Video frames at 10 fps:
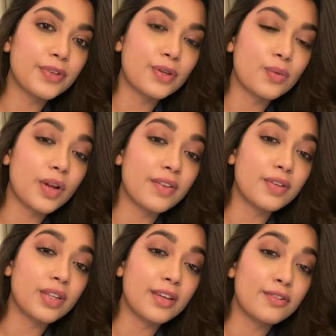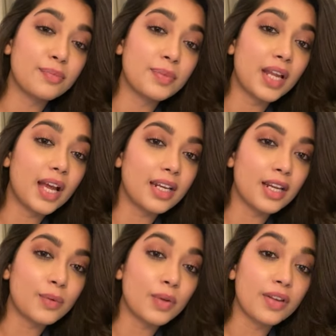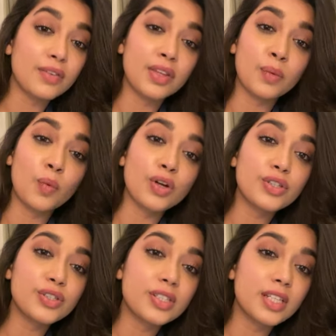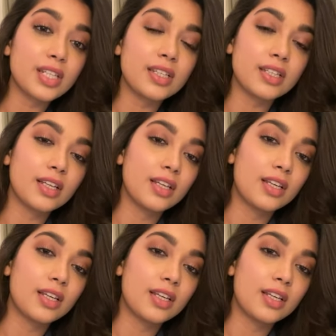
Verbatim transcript: you know, whatever they have planned and whatever they want to see,